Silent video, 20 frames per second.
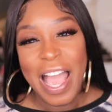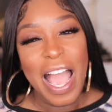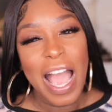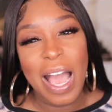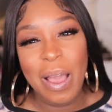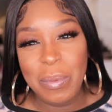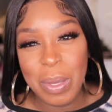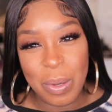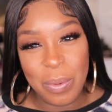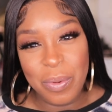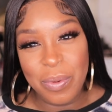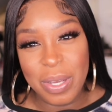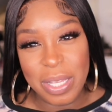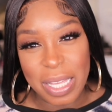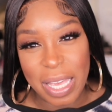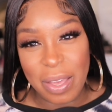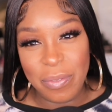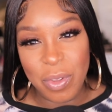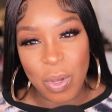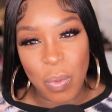I mean, we really
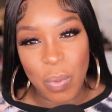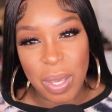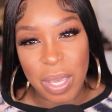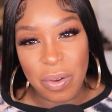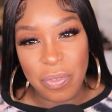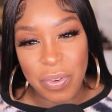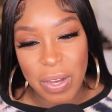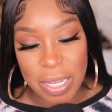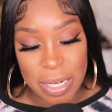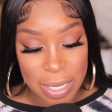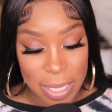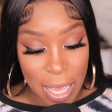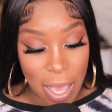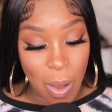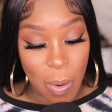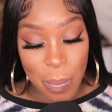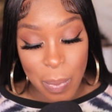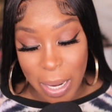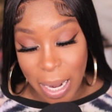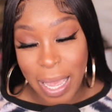have no way of finding
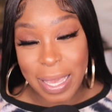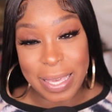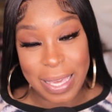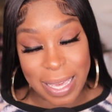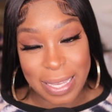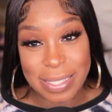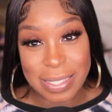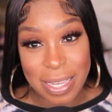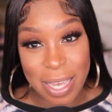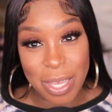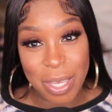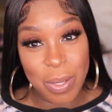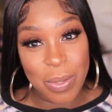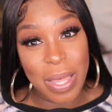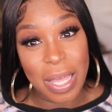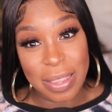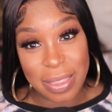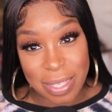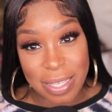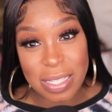out, but I can tell you
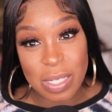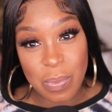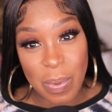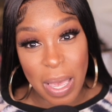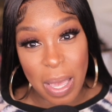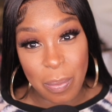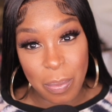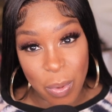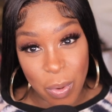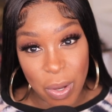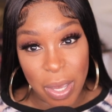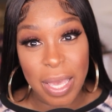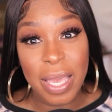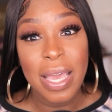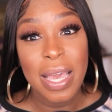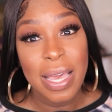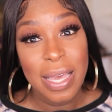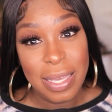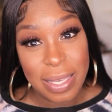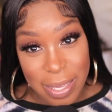that this bad boy
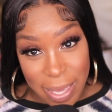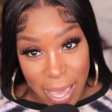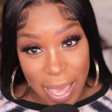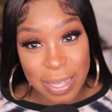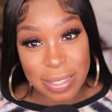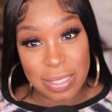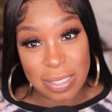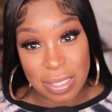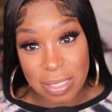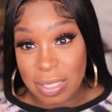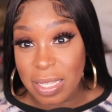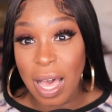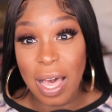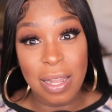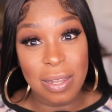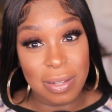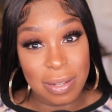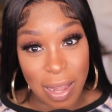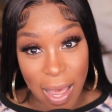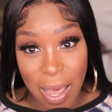catches a
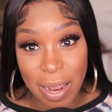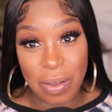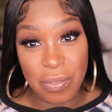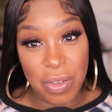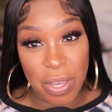lot of